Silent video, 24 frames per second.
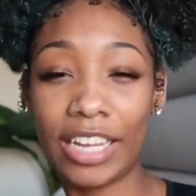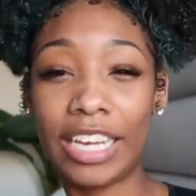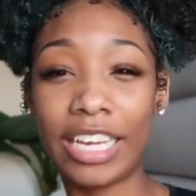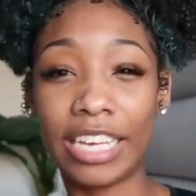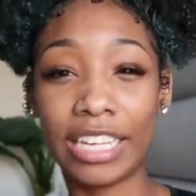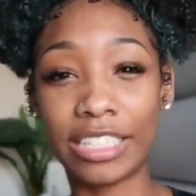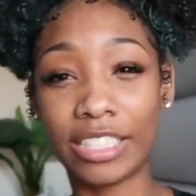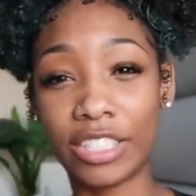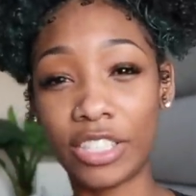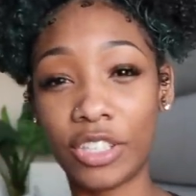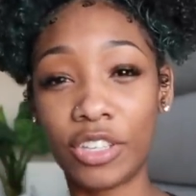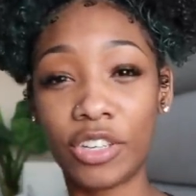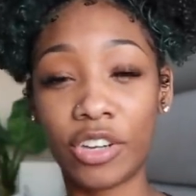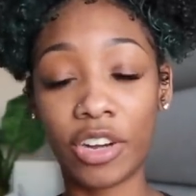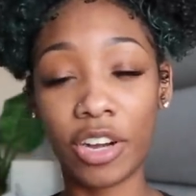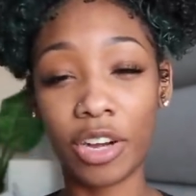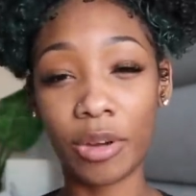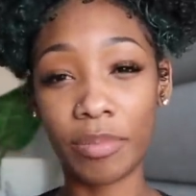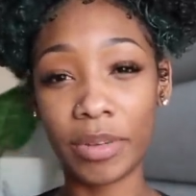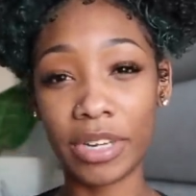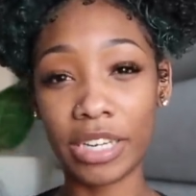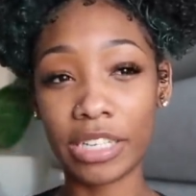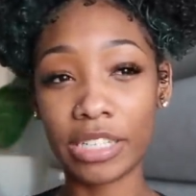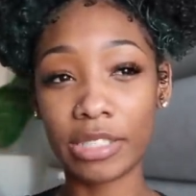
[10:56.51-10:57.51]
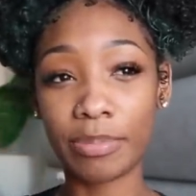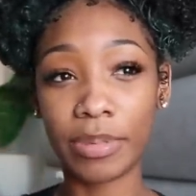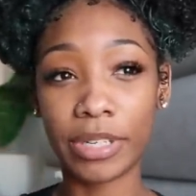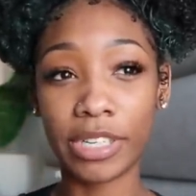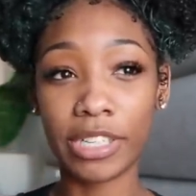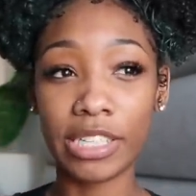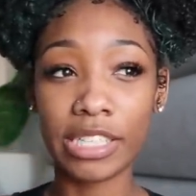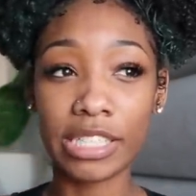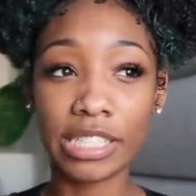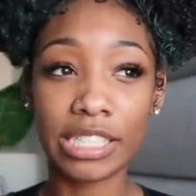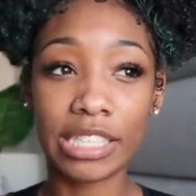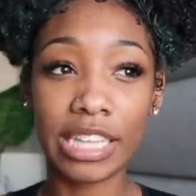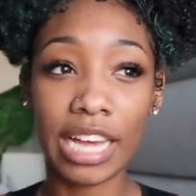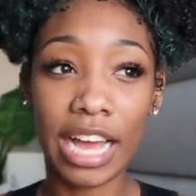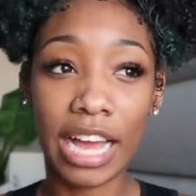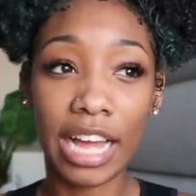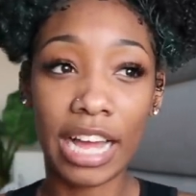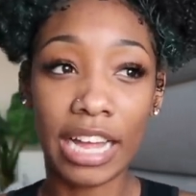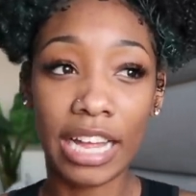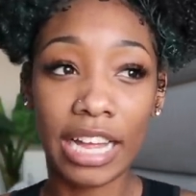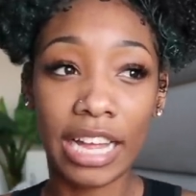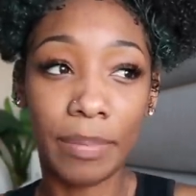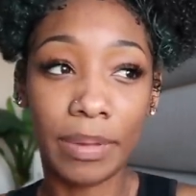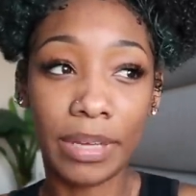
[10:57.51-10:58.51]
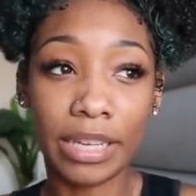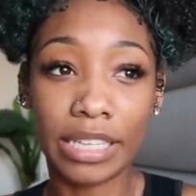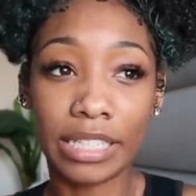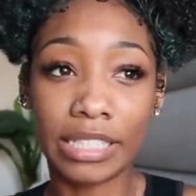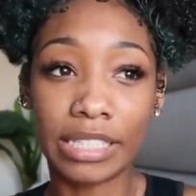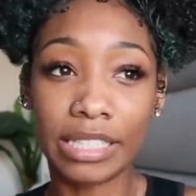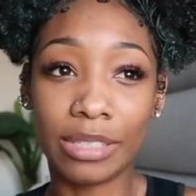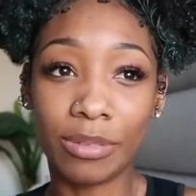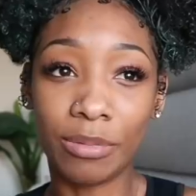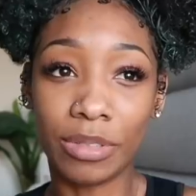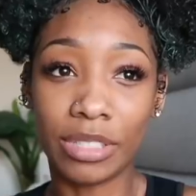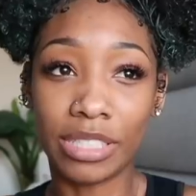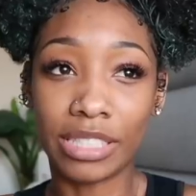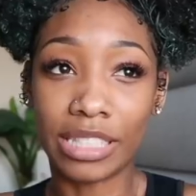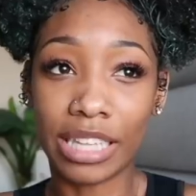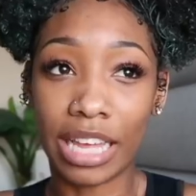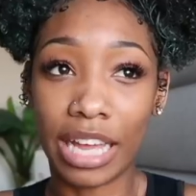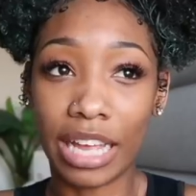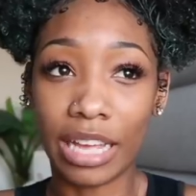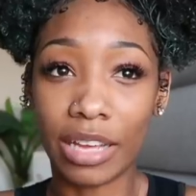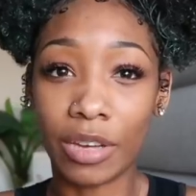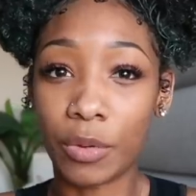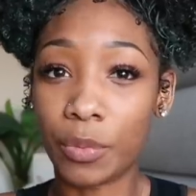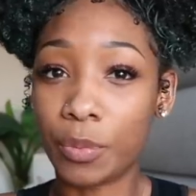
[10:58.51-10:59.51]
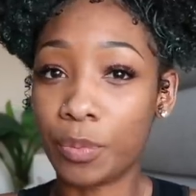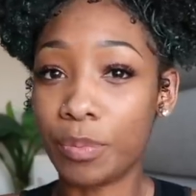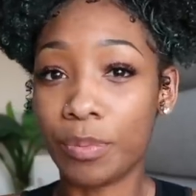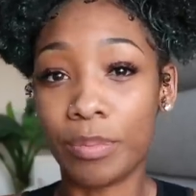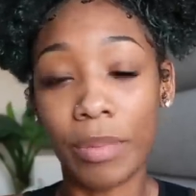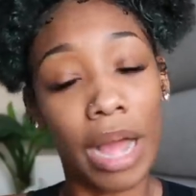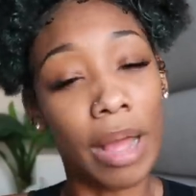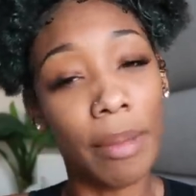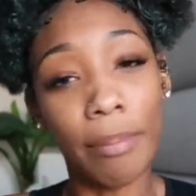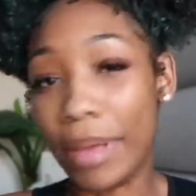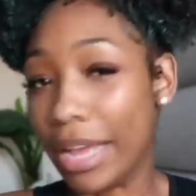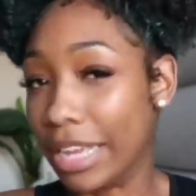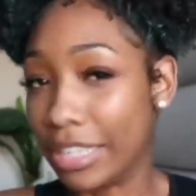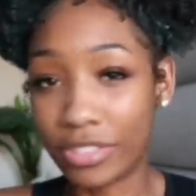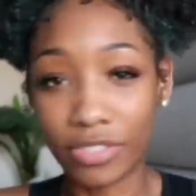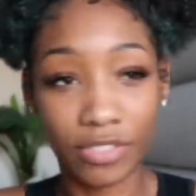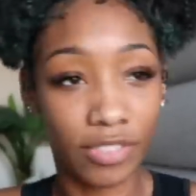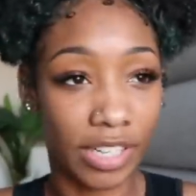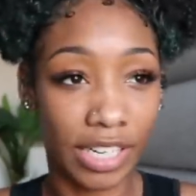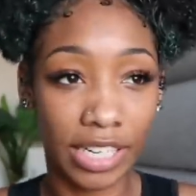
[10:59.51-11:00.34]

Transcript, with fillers: get to grow up and experience that because he was like my best